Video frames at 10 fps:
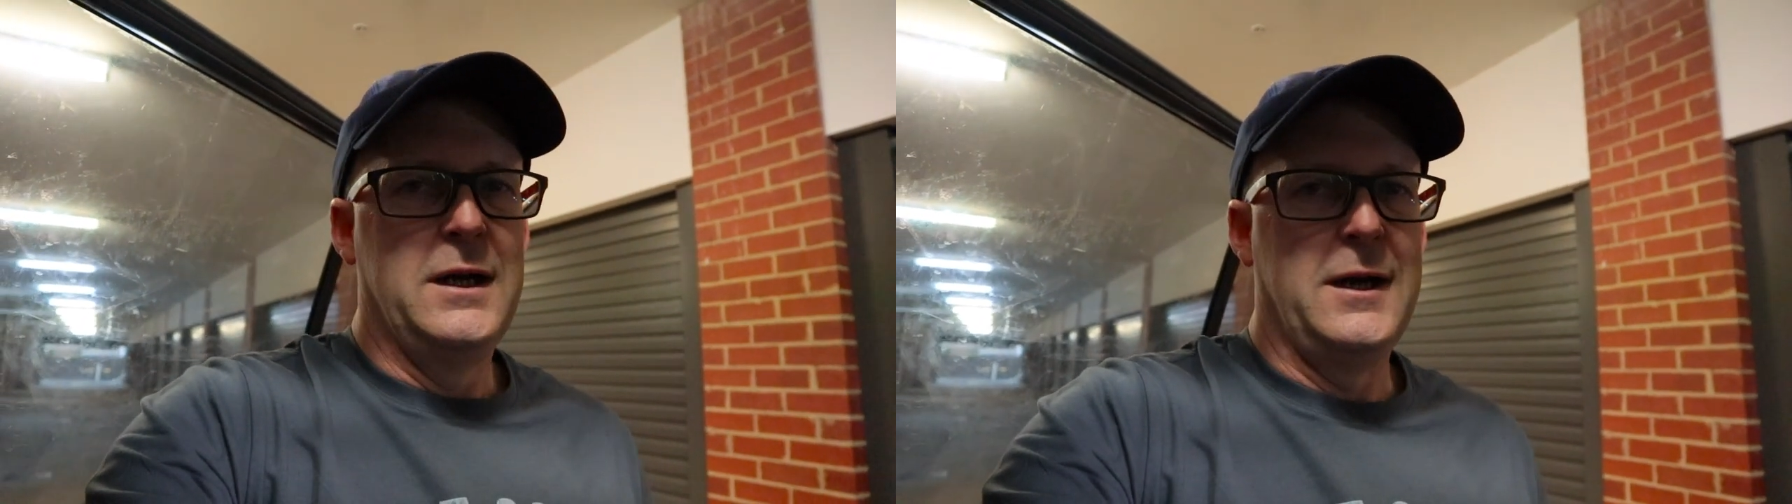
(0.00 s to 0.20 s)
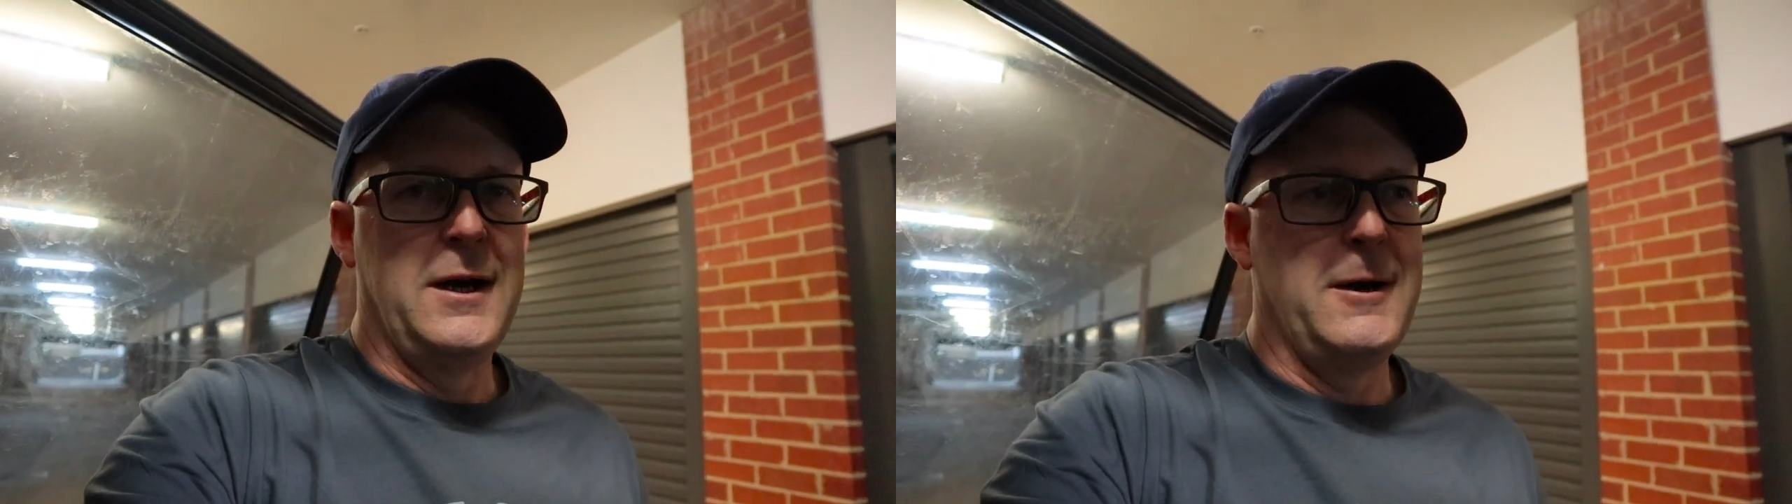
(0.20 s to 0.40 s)

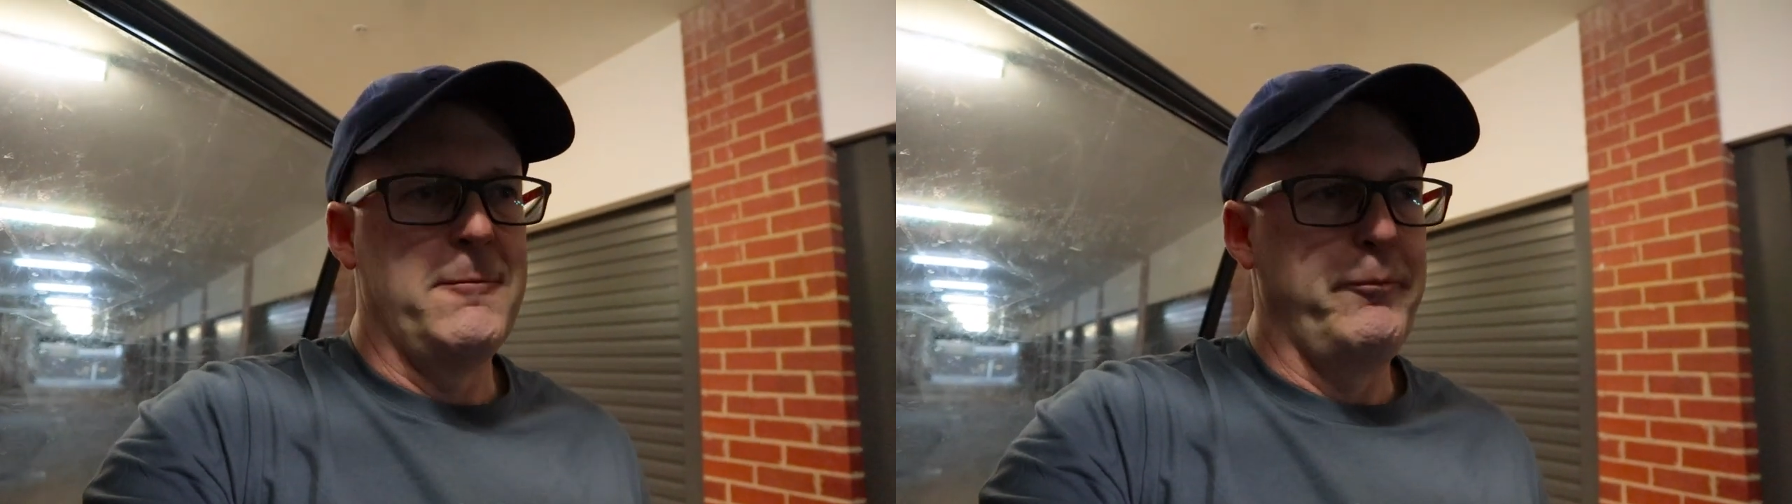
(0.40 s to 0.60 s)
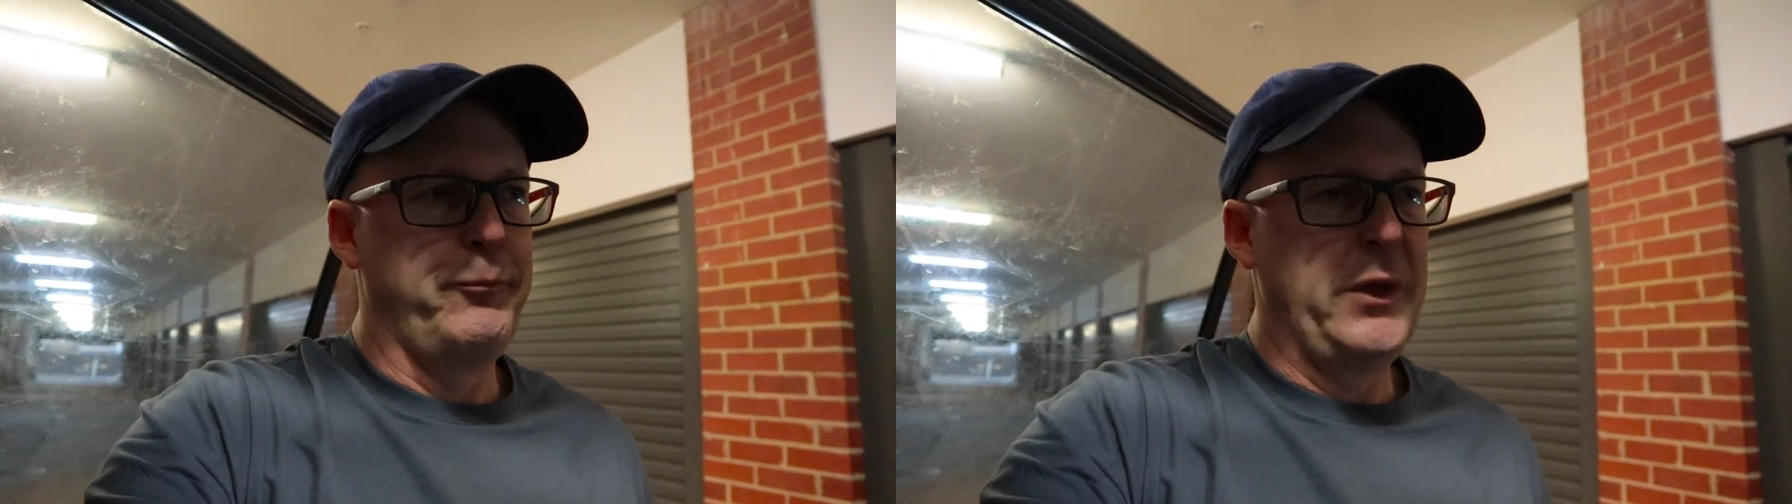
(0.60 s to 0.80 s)

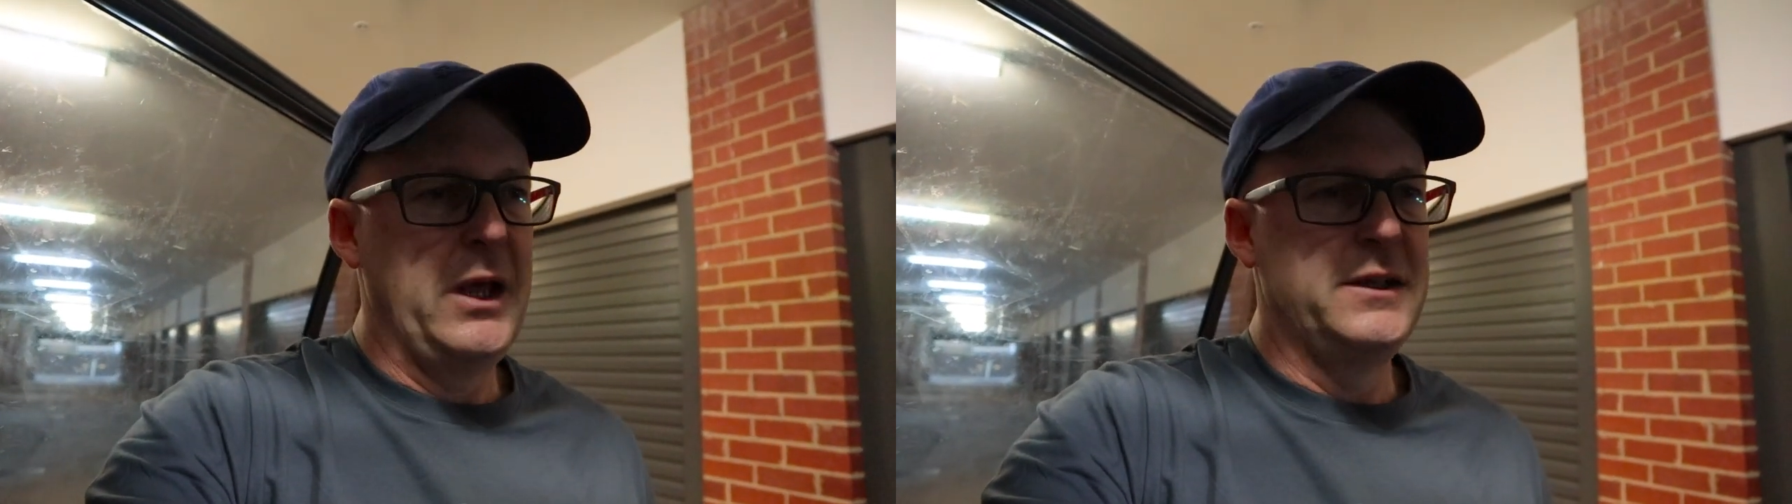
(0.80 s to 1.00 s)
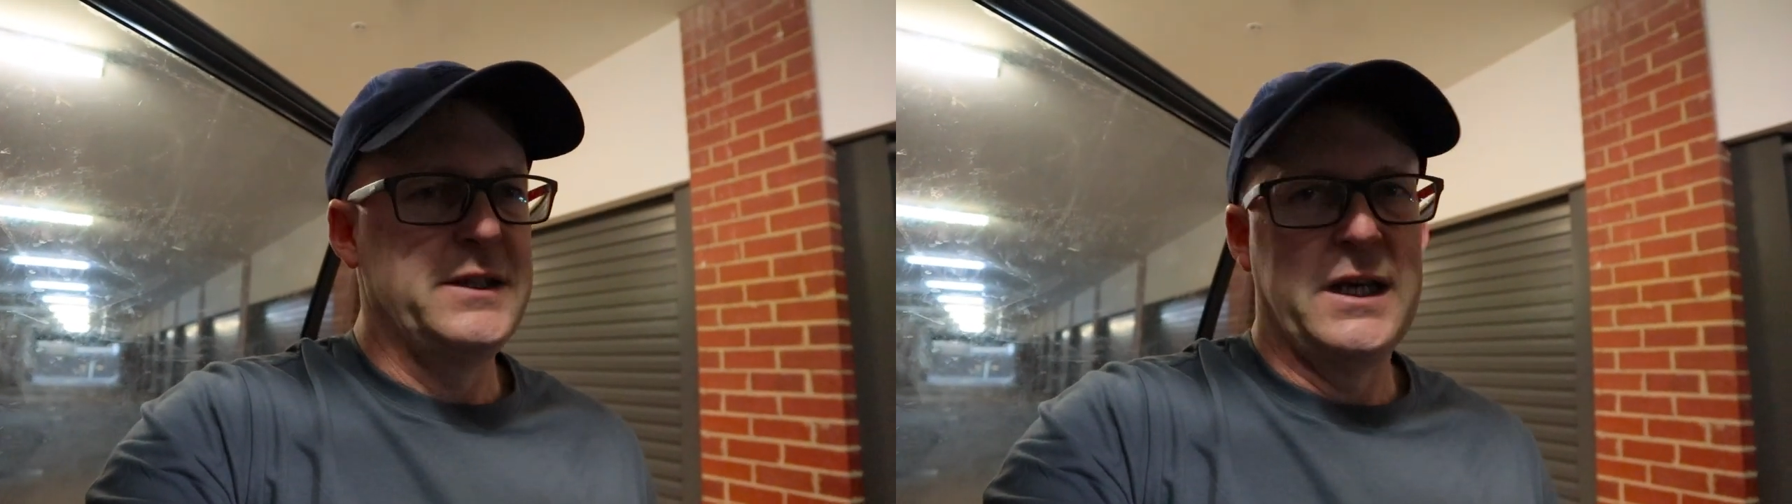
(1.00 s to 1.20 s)
Um,
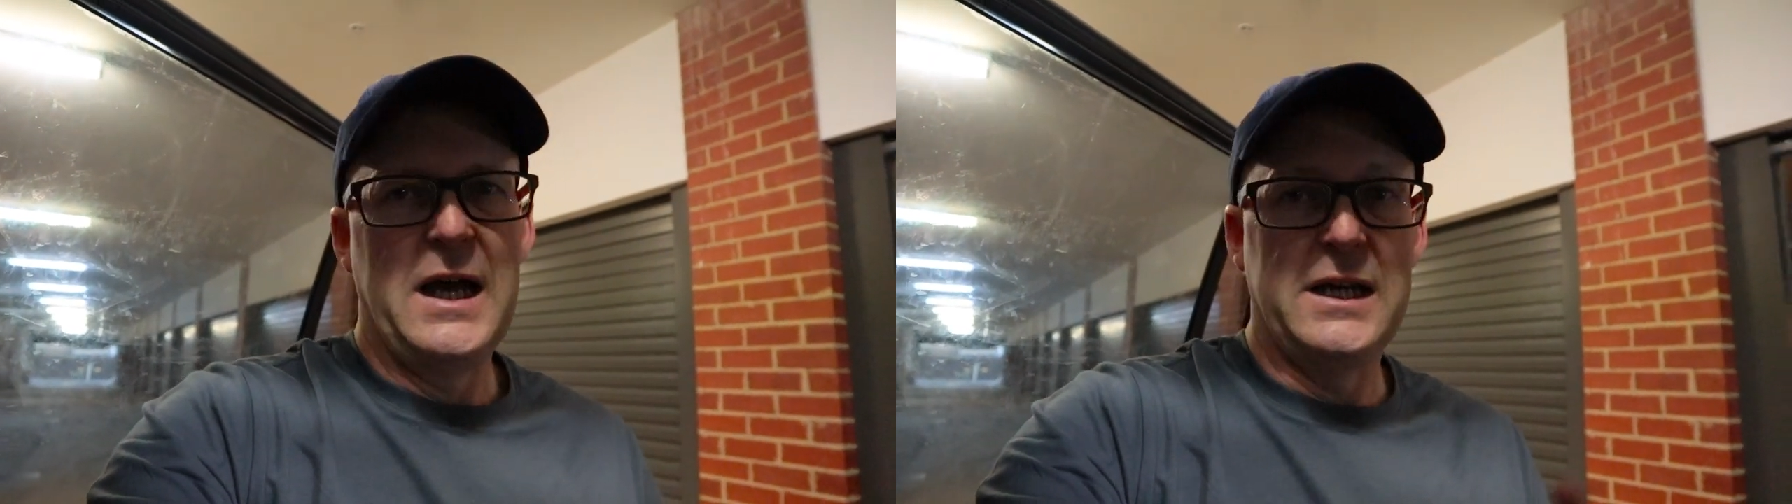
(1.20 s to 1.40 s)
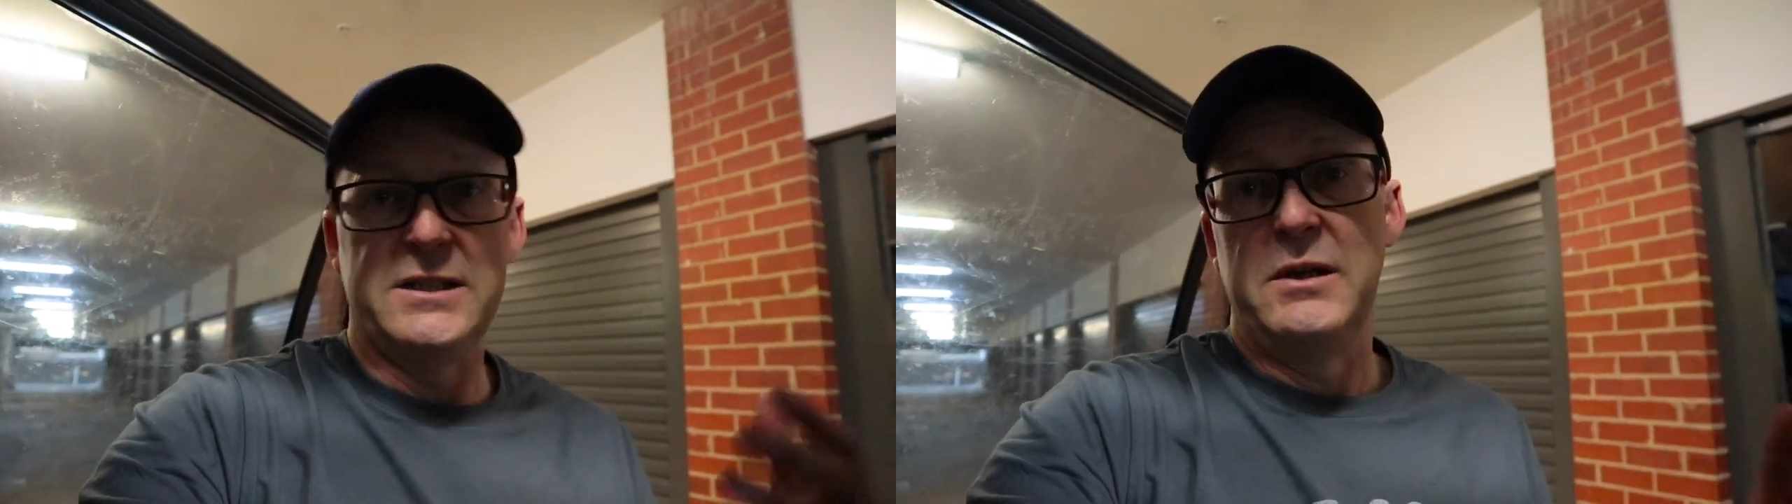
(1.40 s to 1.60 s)
so the car's